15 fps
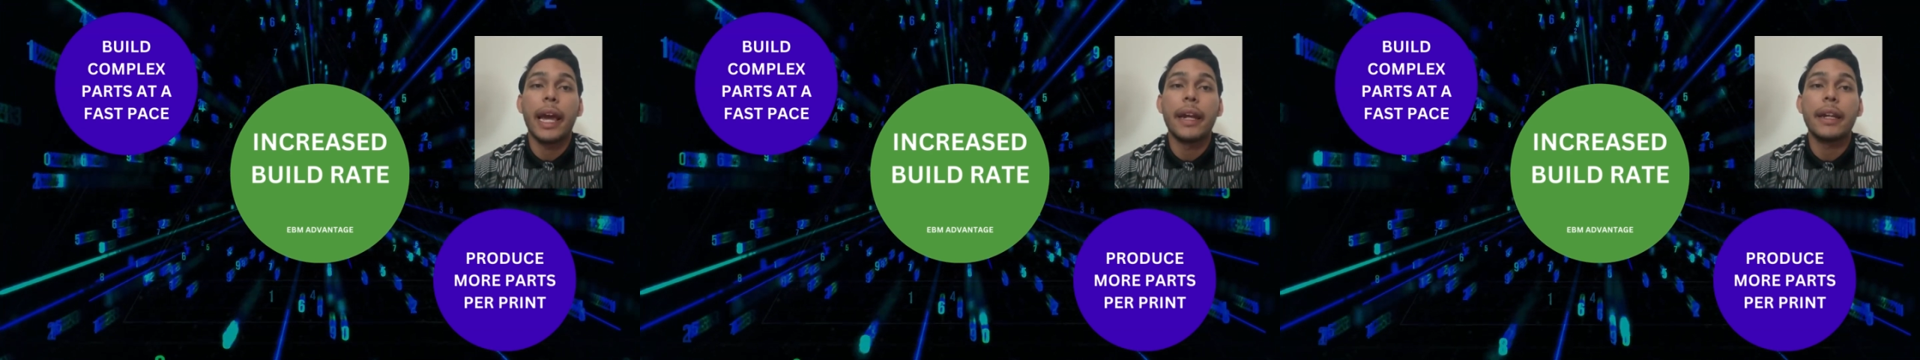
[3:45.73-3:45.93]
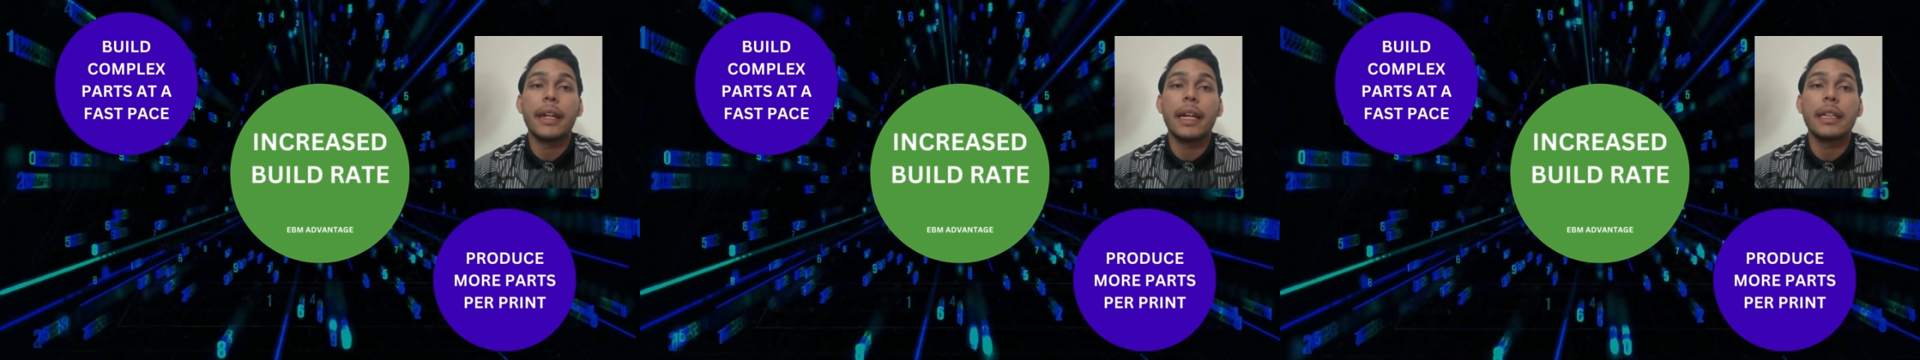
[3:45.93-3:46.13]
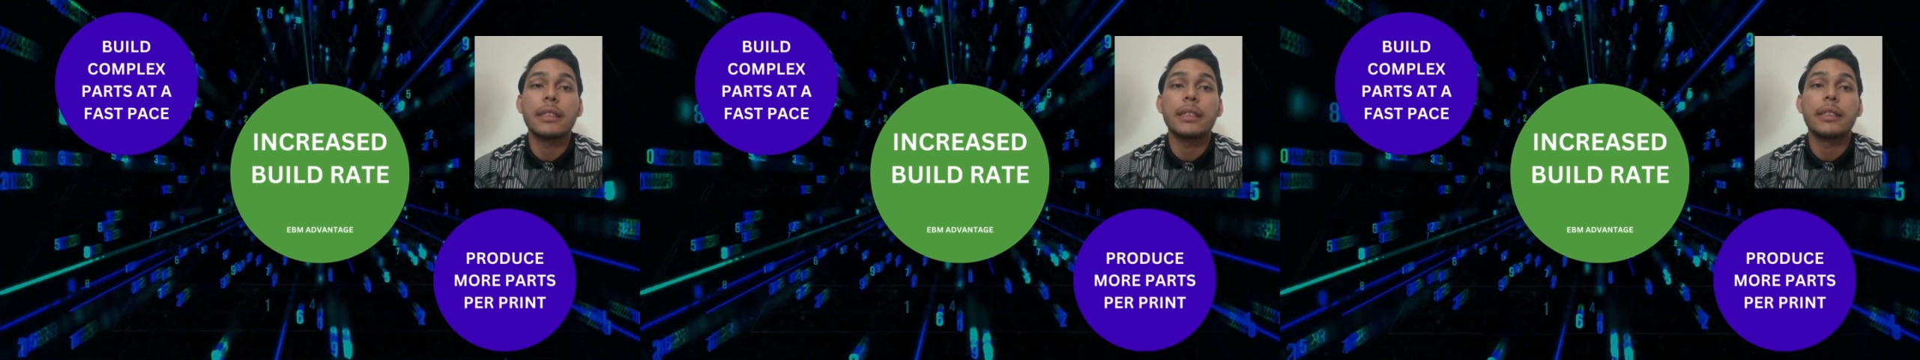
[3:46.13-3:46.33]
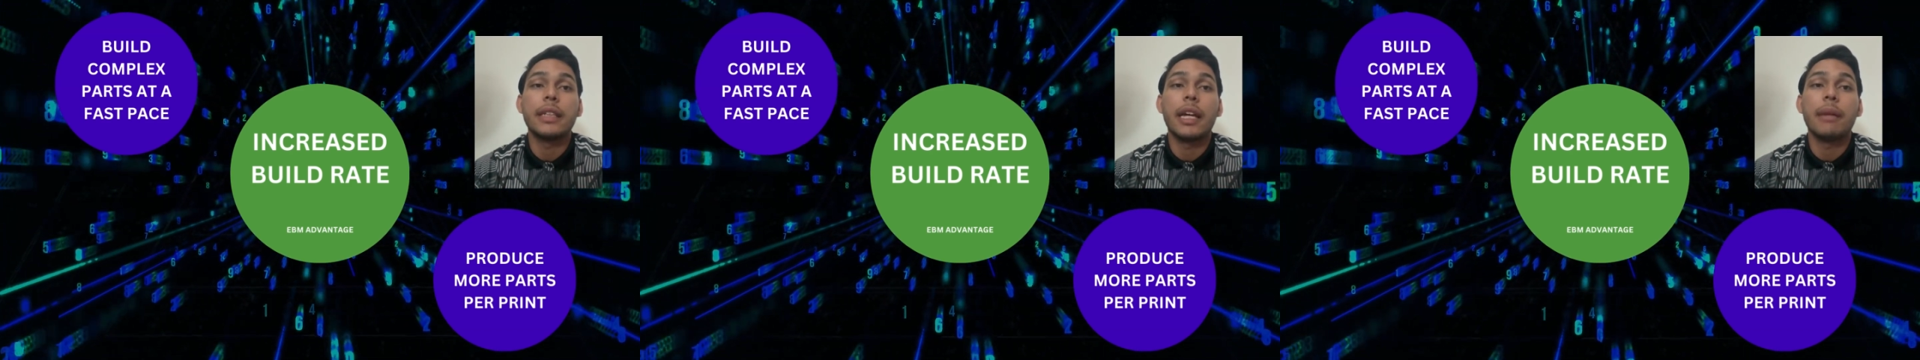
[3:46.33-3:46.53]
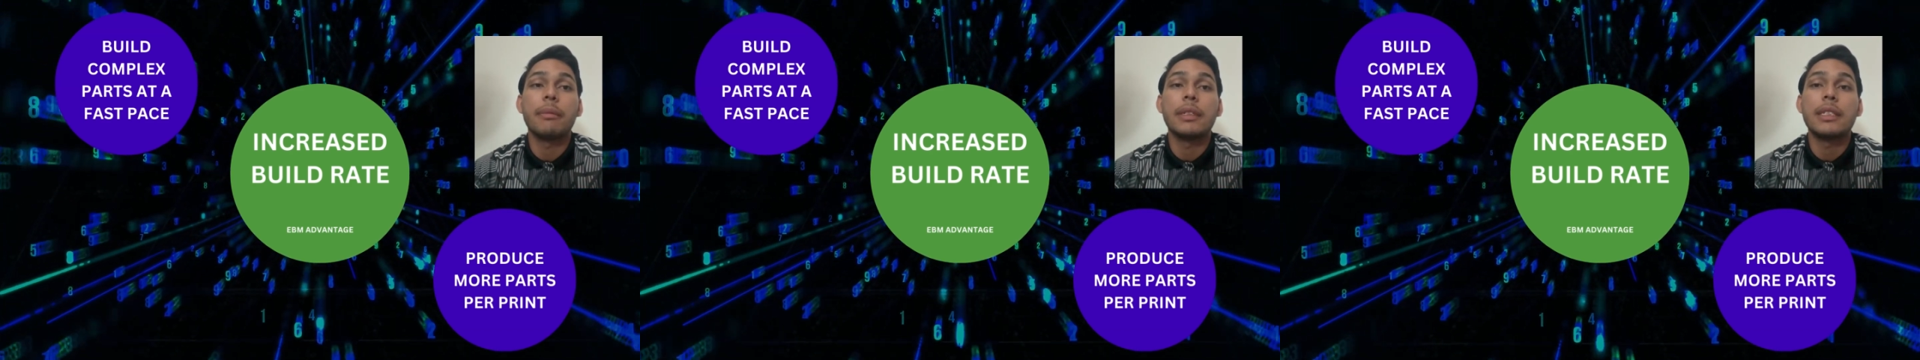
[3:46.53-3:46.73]
and nest
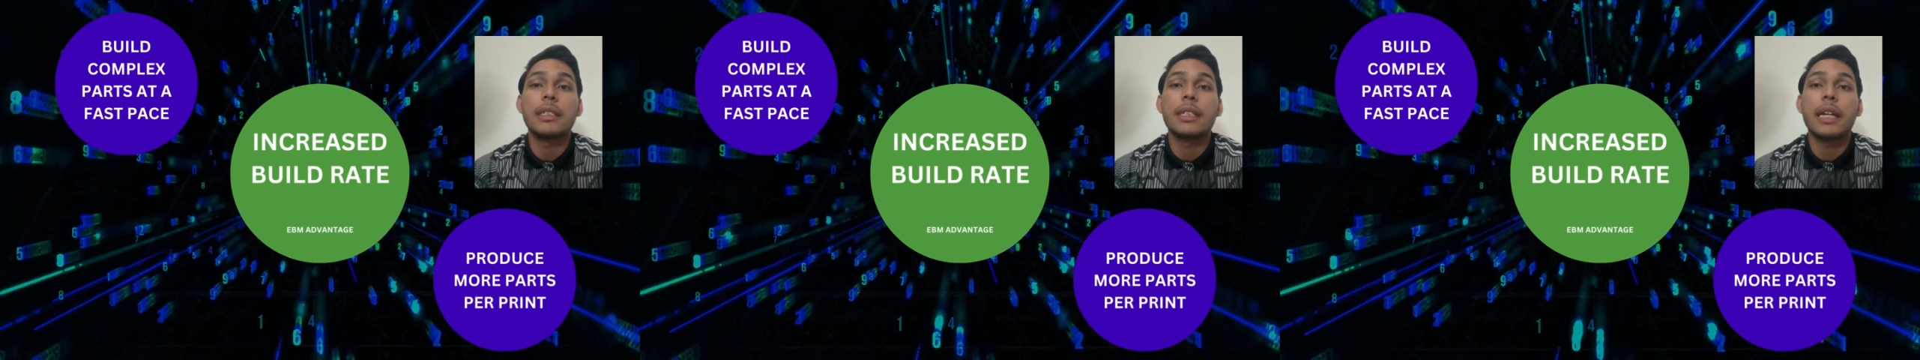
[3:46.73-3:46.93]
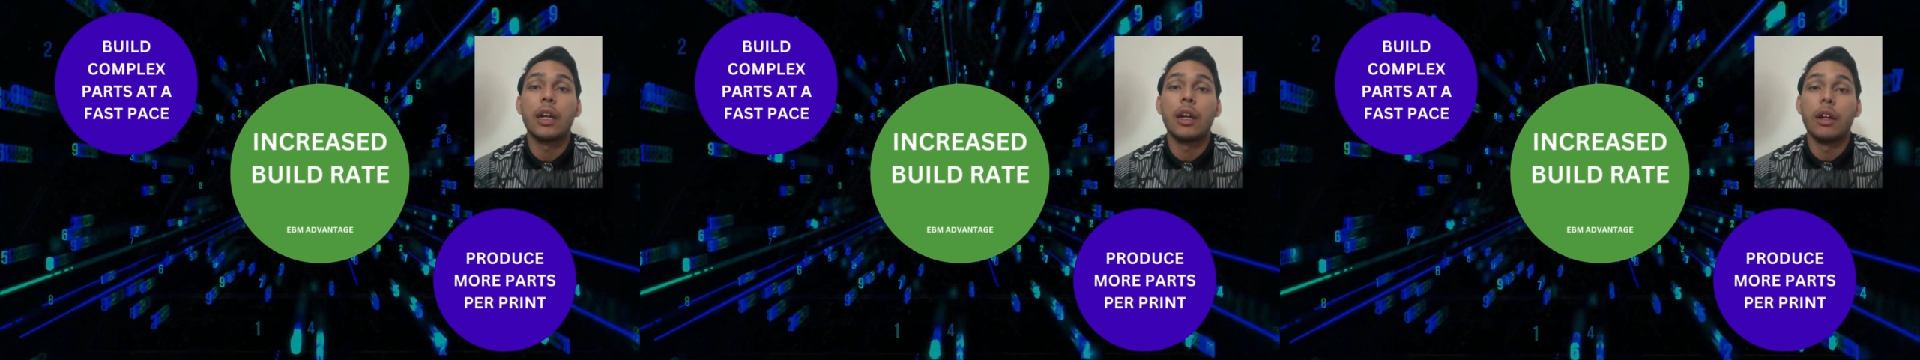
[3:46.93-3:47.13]
them inside.